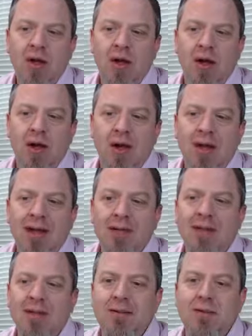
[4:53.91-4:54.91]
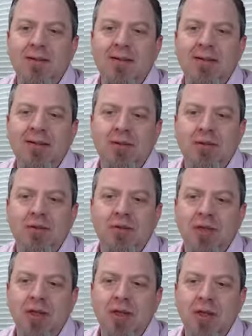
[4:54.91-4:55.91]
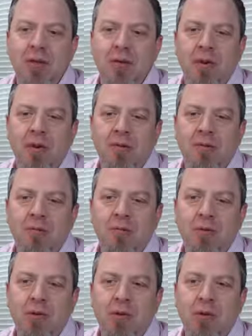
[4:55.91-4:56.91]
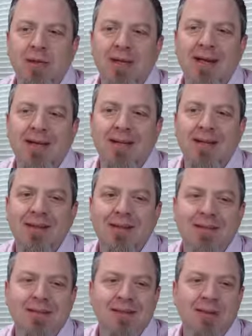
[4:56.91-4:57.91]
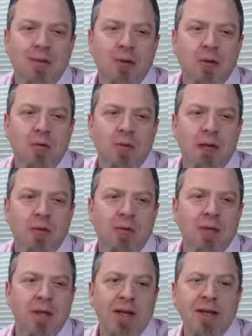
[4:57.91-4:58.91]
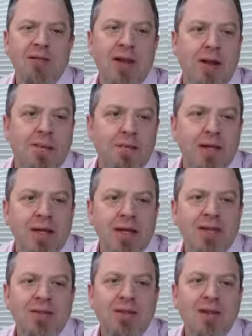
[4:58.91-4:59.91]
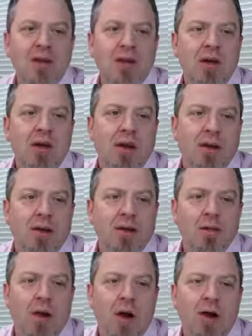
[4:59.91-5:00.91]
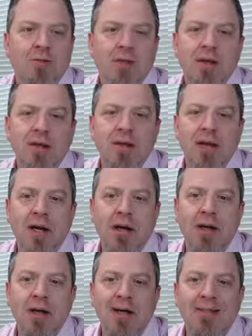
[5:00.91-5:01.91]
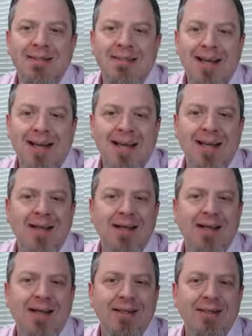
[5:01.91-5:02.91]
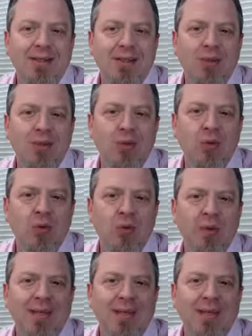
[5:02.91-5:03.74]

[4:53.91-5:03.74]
I do think it's interesting, tools like this, when they develop these, often their intent is to